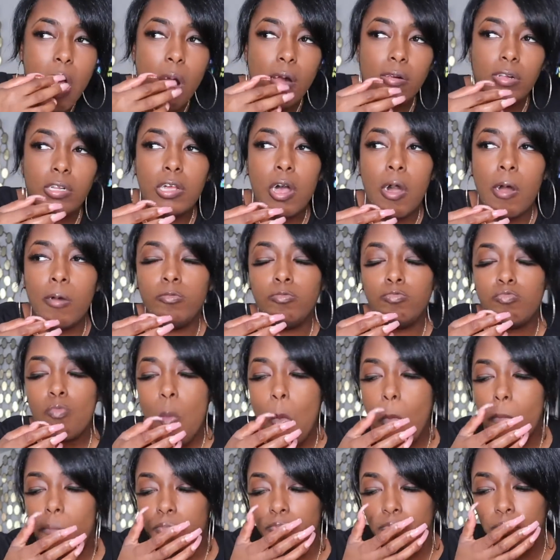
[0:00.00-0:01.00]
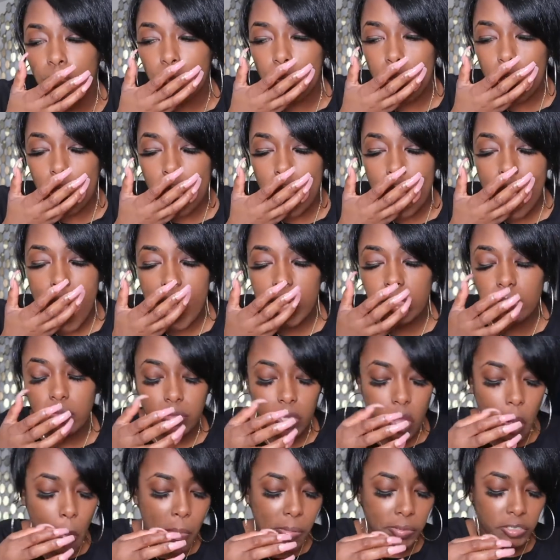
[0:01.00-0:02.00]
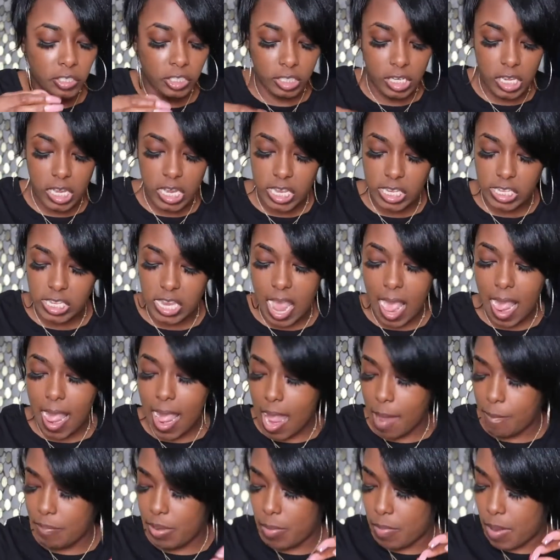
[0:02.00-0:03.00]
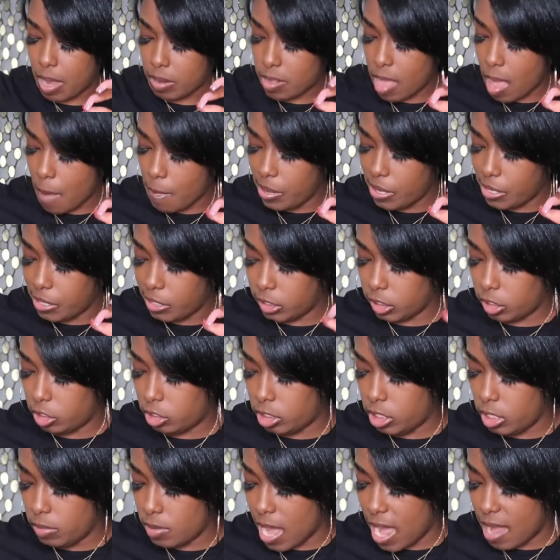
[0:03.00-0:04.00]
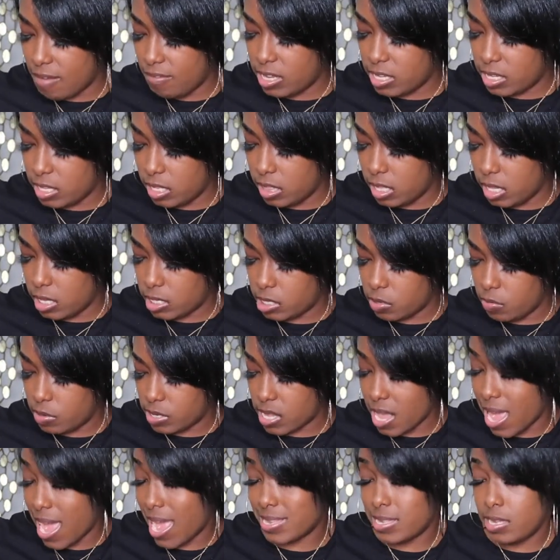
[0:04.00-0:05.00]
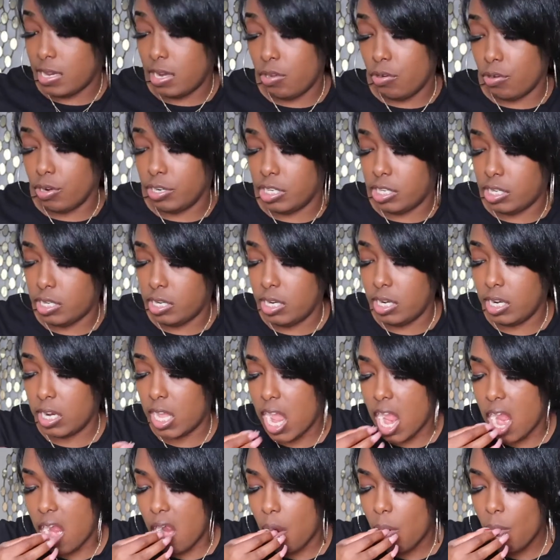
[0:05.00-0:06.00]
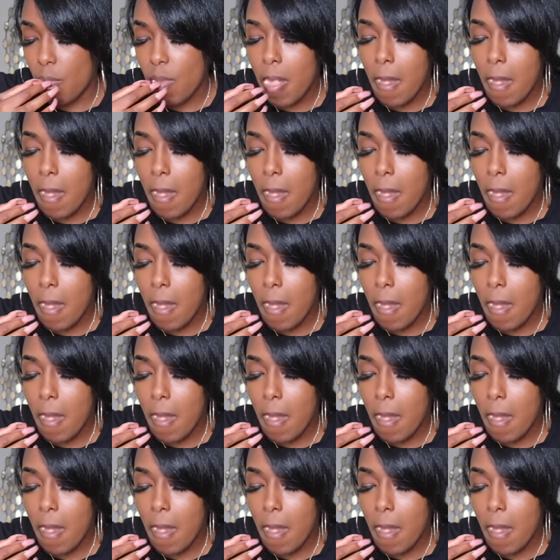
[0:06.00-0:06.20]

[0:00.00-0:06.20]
So Shanika is not happy about that because she obviously thinks it was an accident or just didn't care.